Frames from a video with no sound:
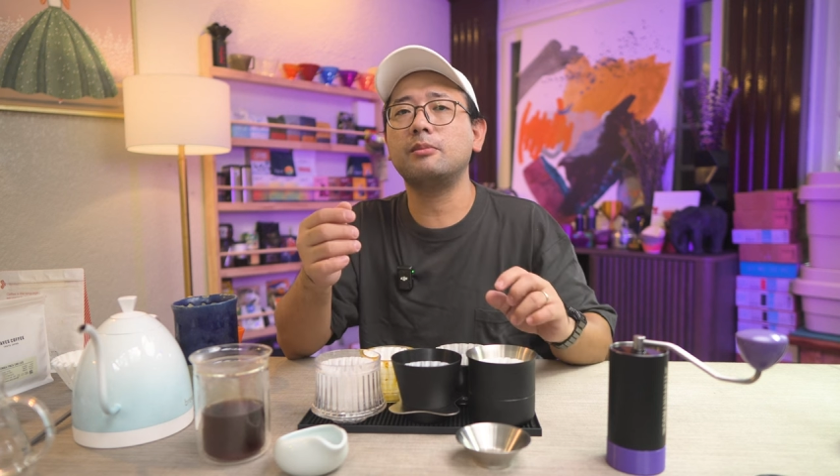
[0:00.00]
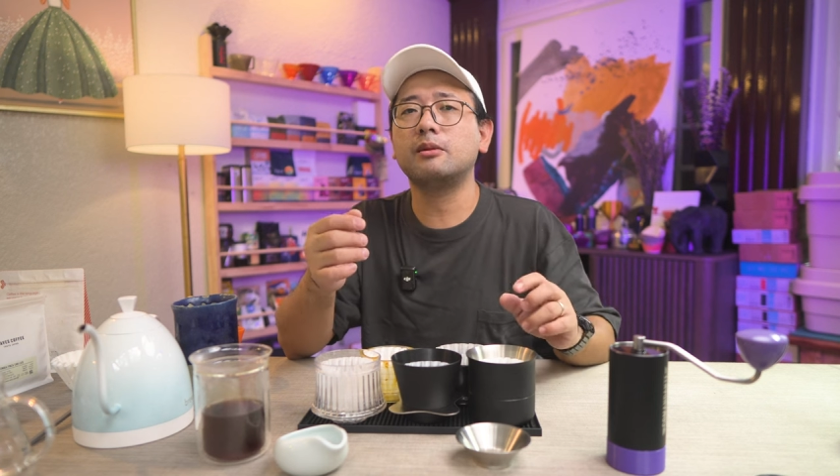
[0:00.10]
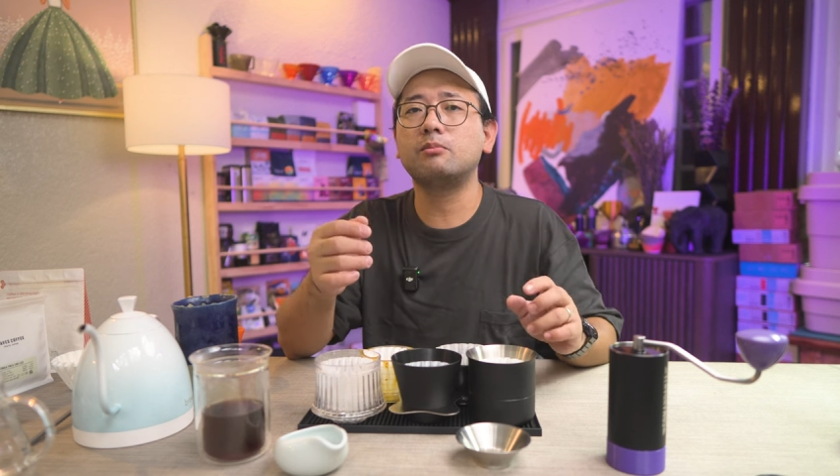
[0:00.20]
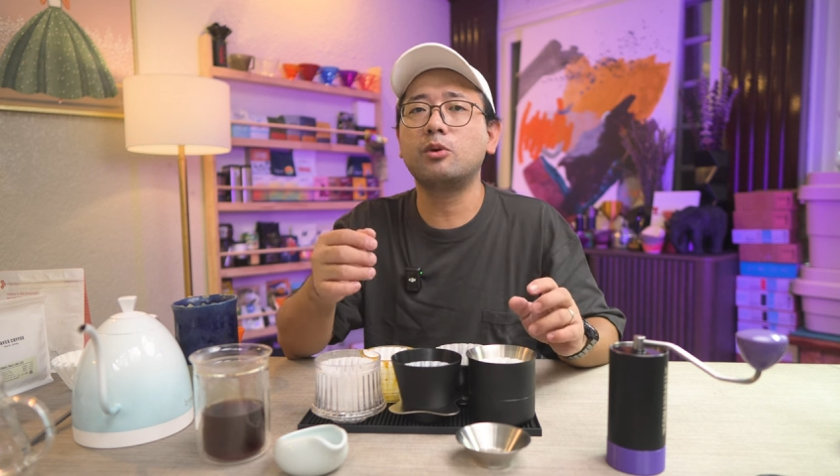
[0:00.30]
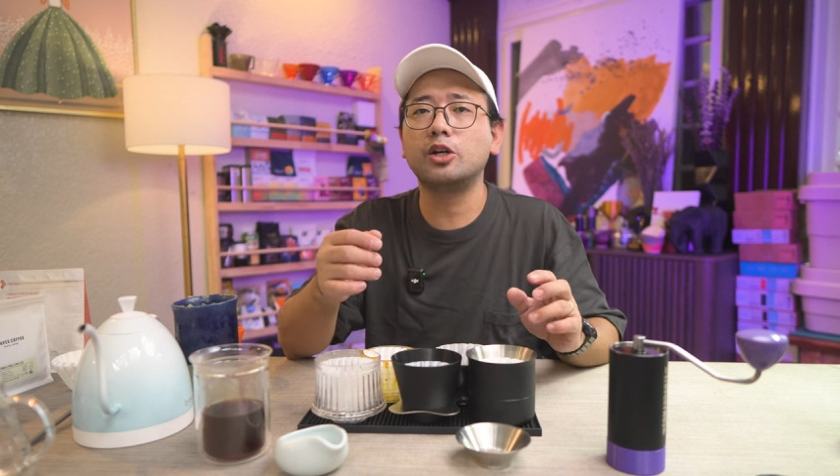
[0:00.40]

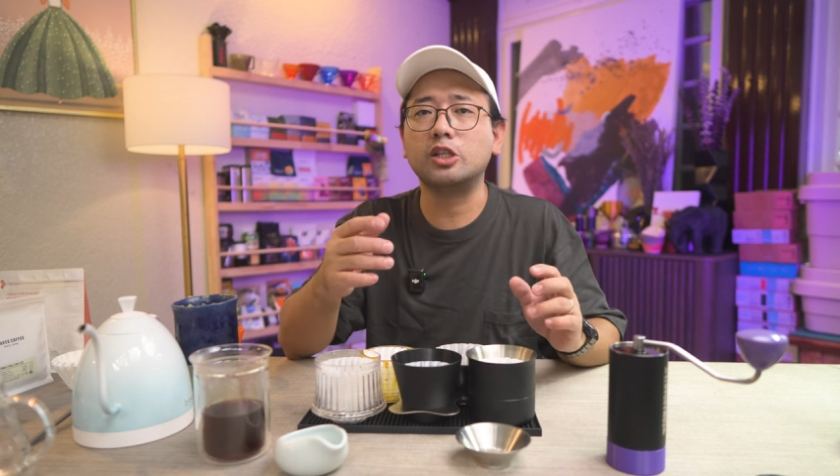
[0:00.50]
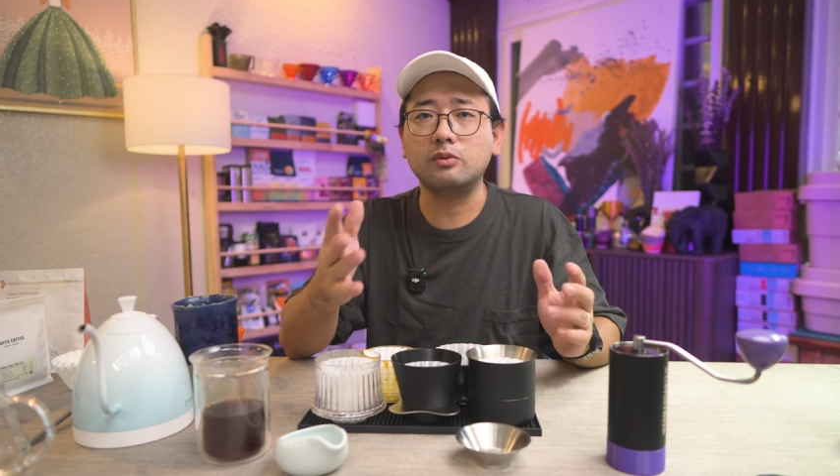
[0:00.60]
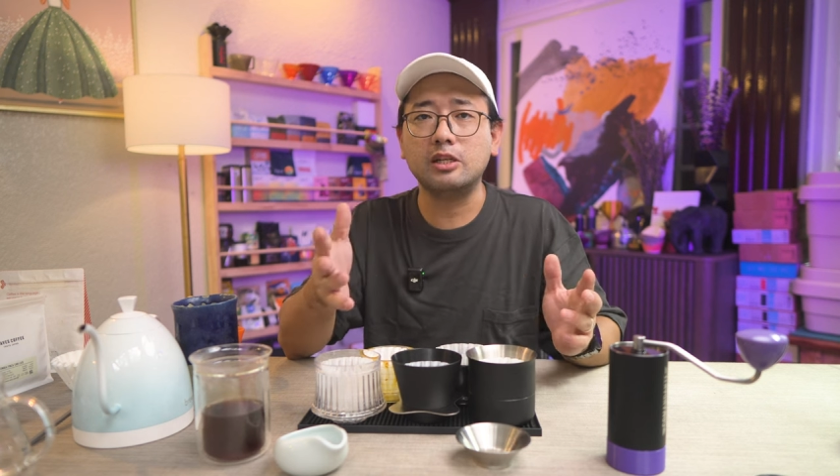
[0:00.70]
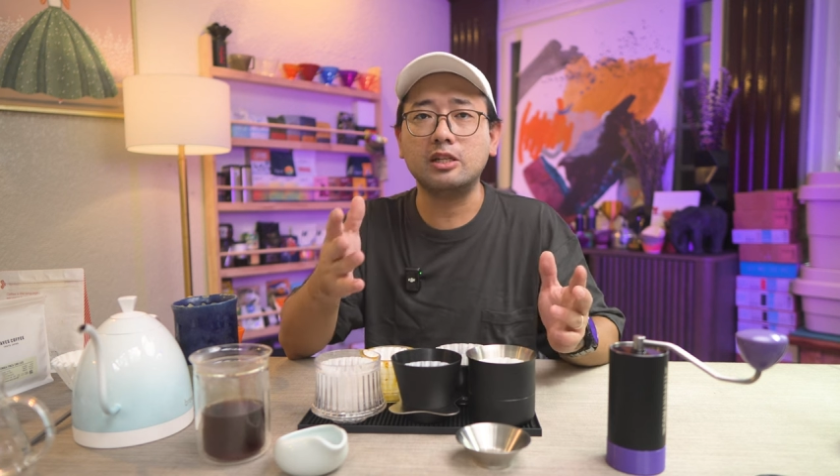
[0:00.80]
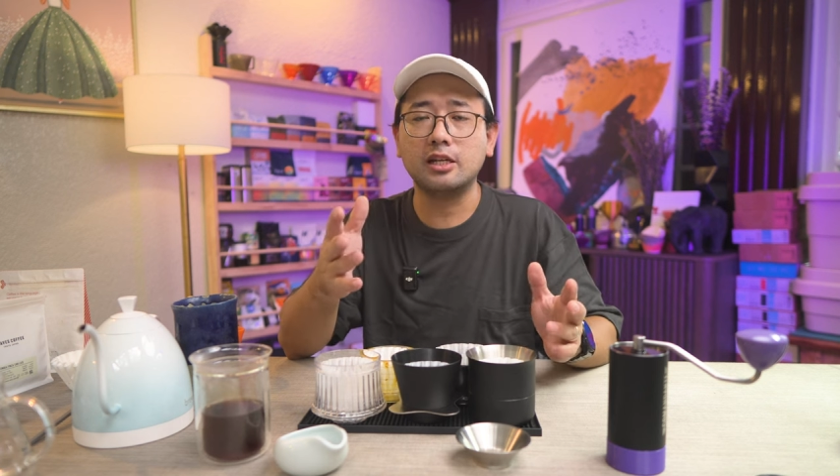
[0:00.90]
bit more
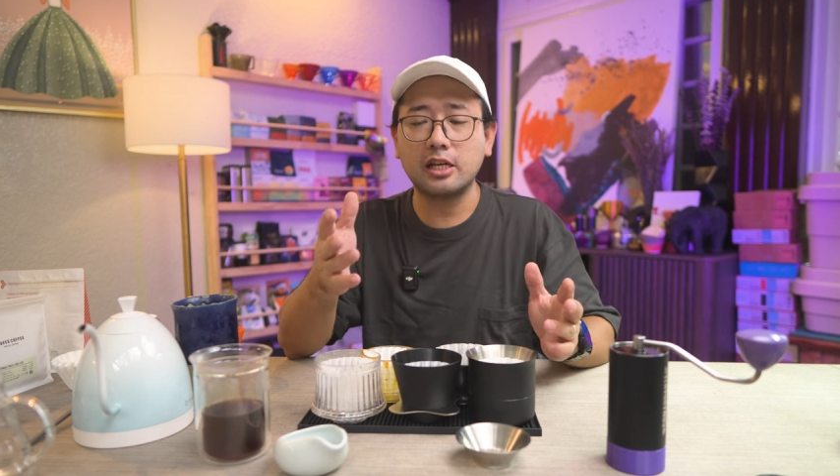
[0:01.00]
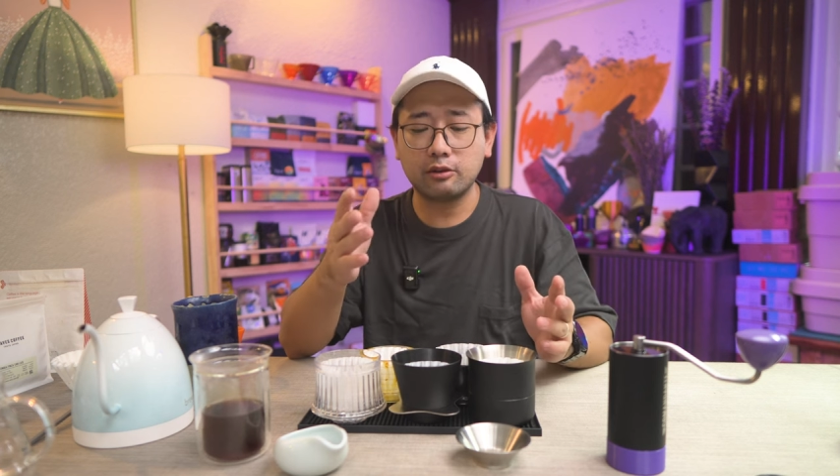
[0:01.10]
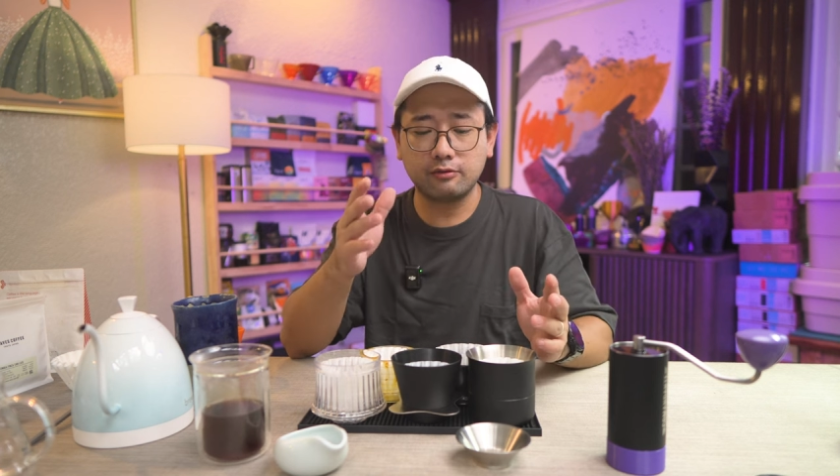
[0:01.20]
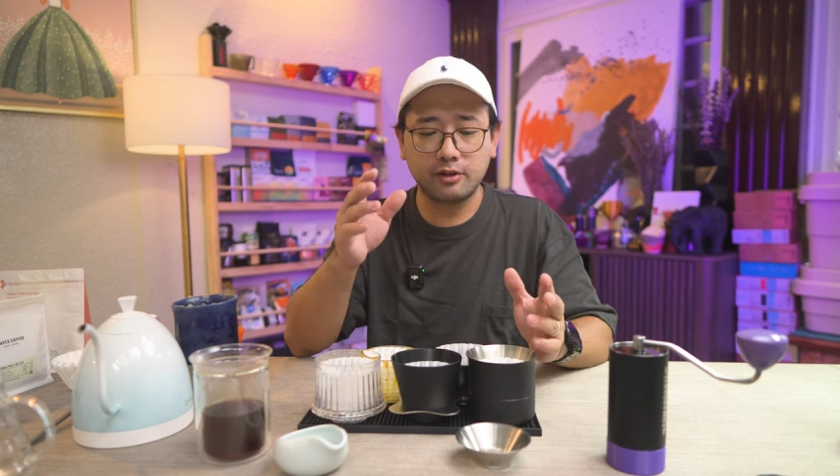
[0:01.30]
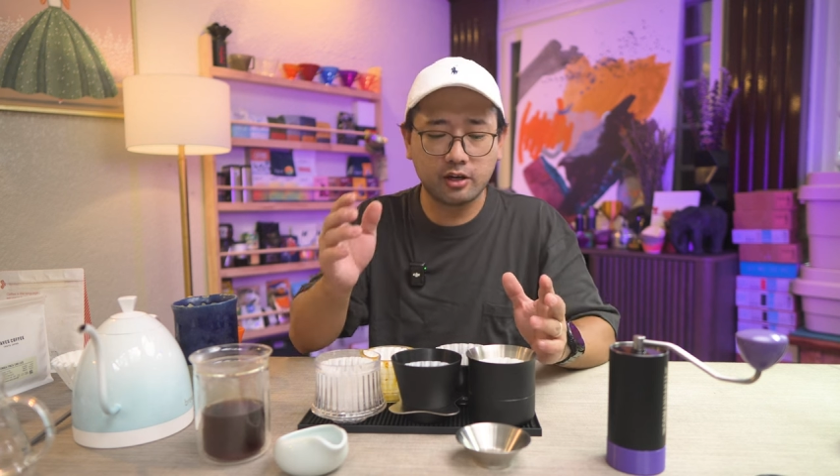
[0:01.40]
sweetness
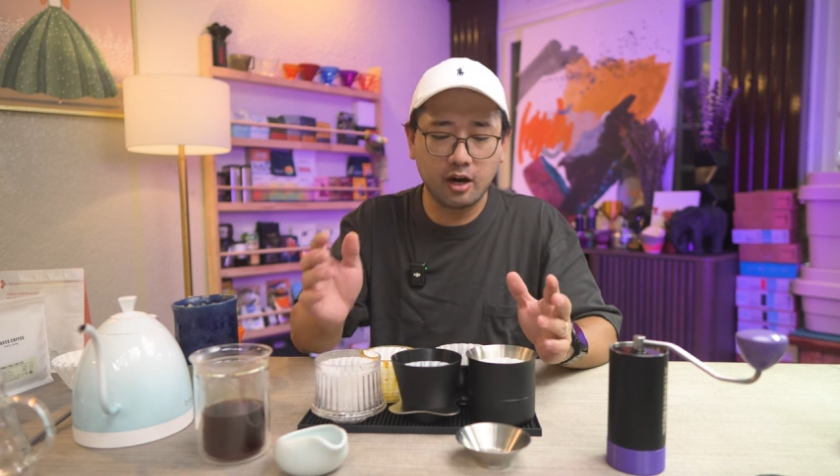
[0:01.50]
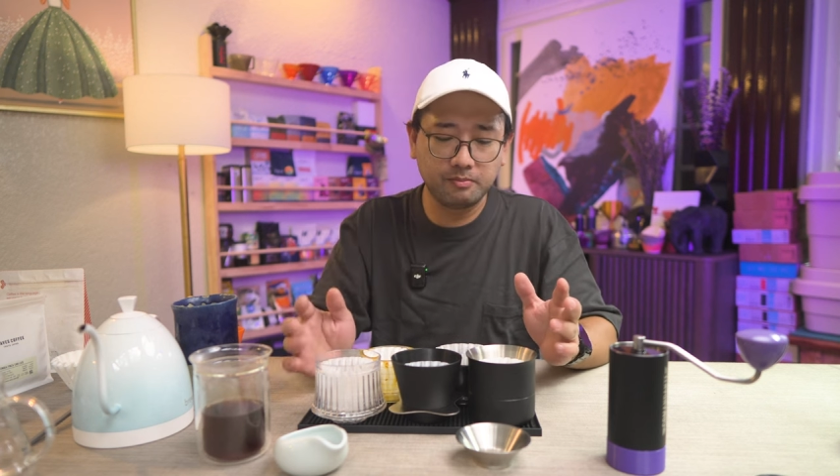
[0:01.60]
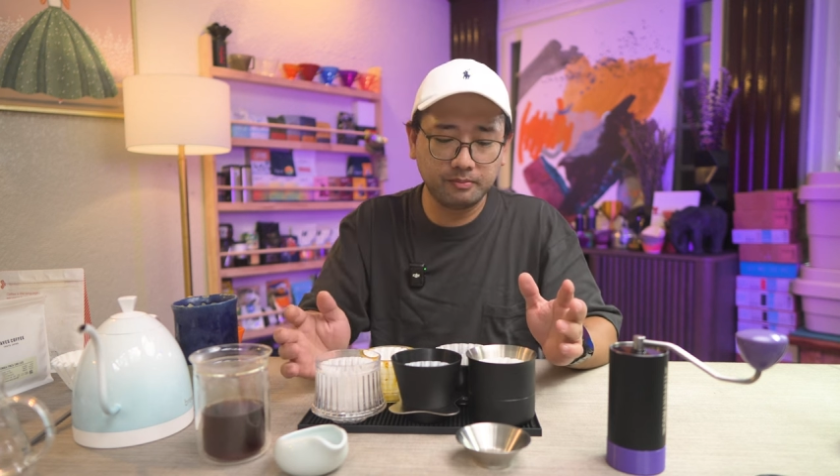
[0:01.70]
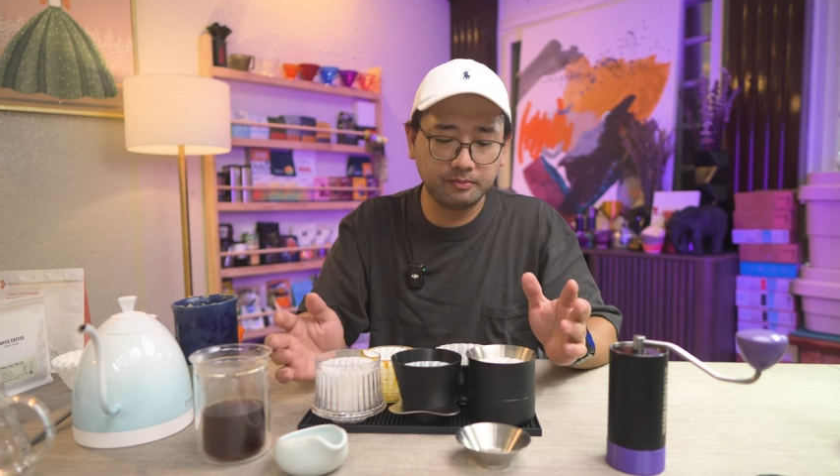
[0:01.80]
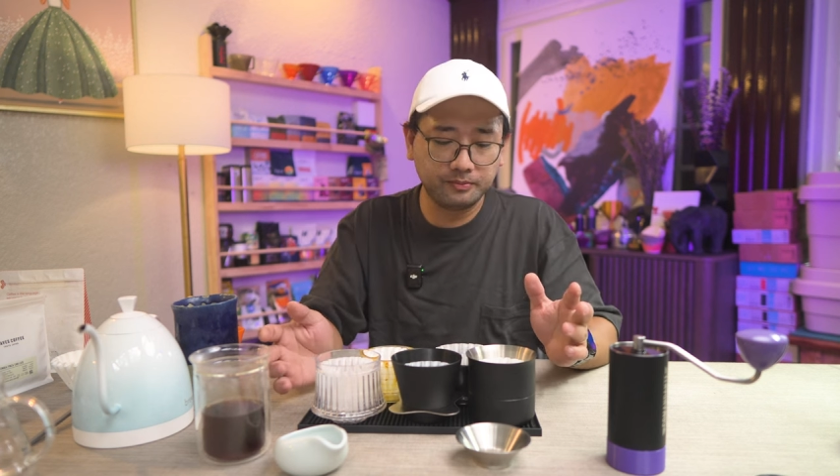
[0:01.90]
out of your
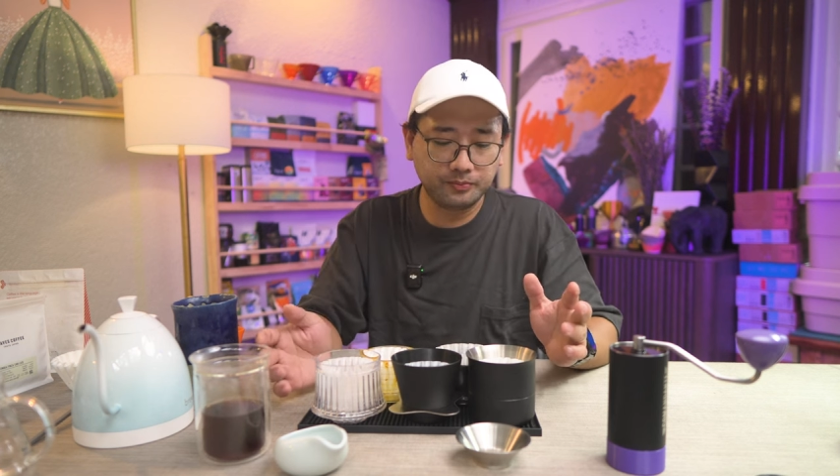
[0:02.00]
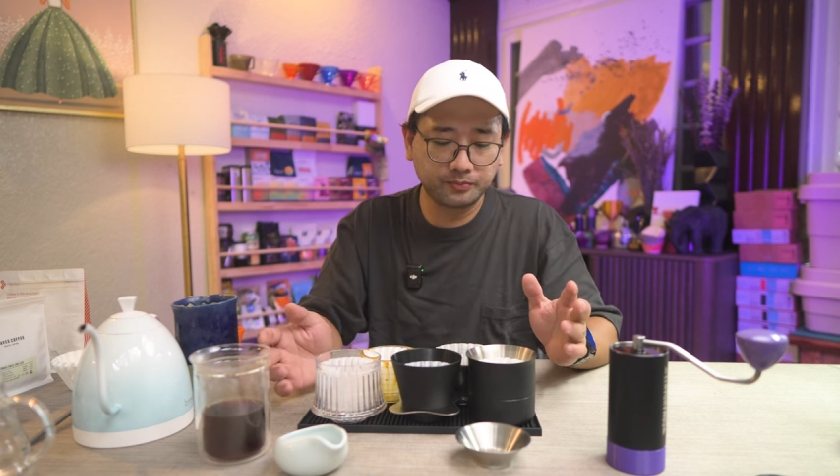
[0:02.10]
cup.